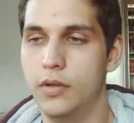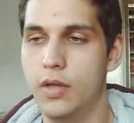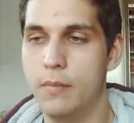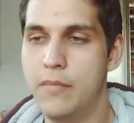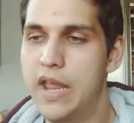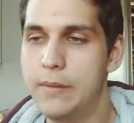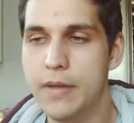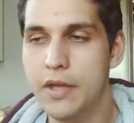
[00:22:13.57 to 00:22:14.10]

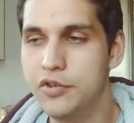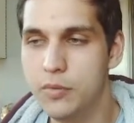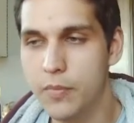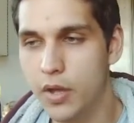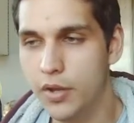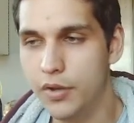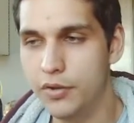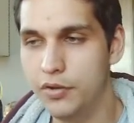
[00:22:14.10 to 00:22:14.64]
main menu
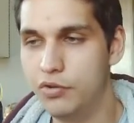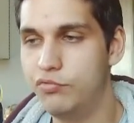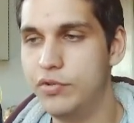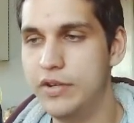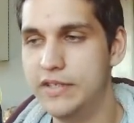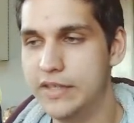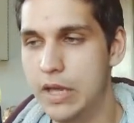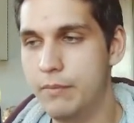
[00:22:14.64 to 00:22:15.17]
button, a
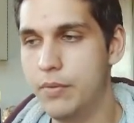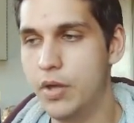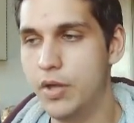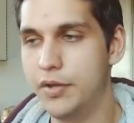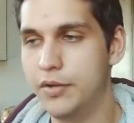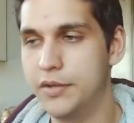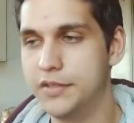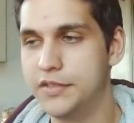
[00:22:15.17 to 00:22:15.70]
reset
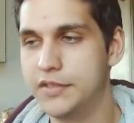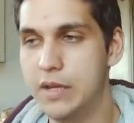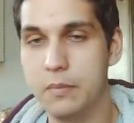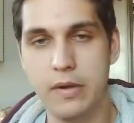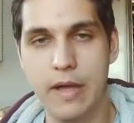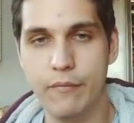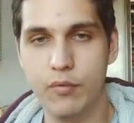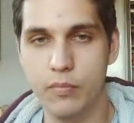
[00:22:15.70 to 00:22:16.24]
button, a
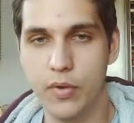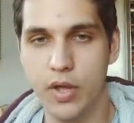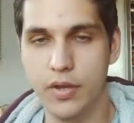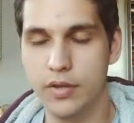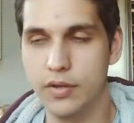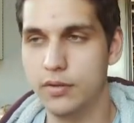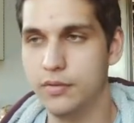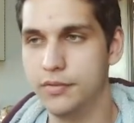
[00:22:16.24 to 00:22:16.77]
skip level
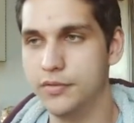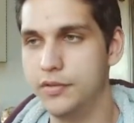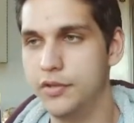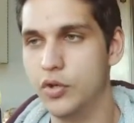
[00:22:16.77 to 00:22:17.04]
button,